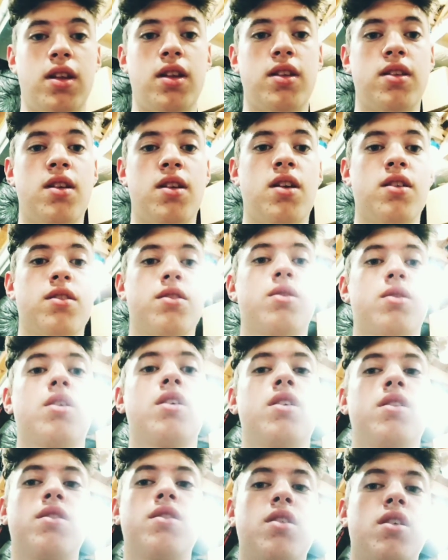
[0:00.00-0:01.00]
not so
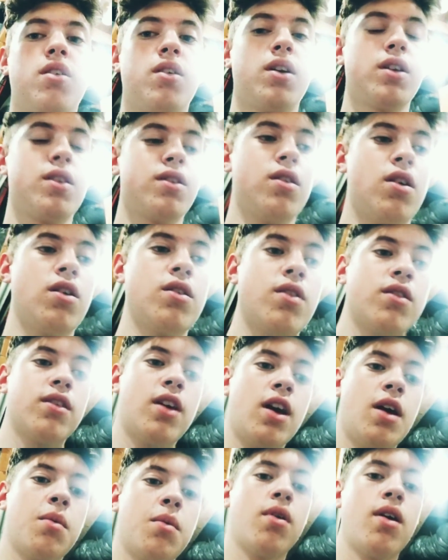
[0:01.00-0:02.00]
good. So let's turn this
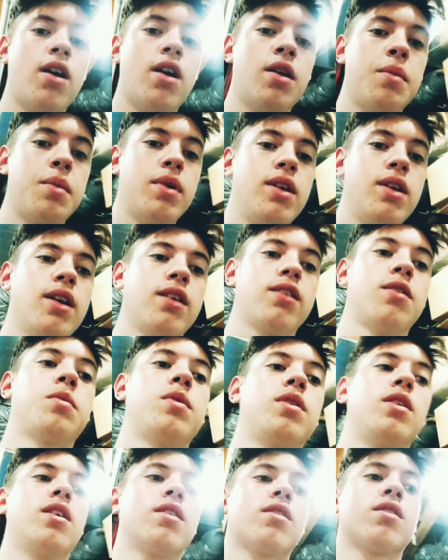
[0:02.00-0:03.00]
camera around. I'm gonna take some of
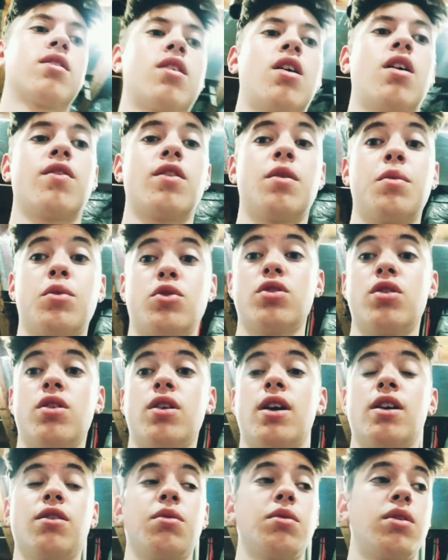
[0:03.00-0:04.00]
the discs off, and I'm gonna show you
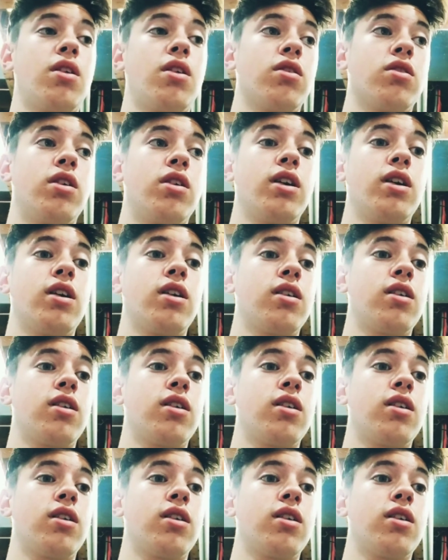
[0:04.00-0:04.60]
guys what they look like.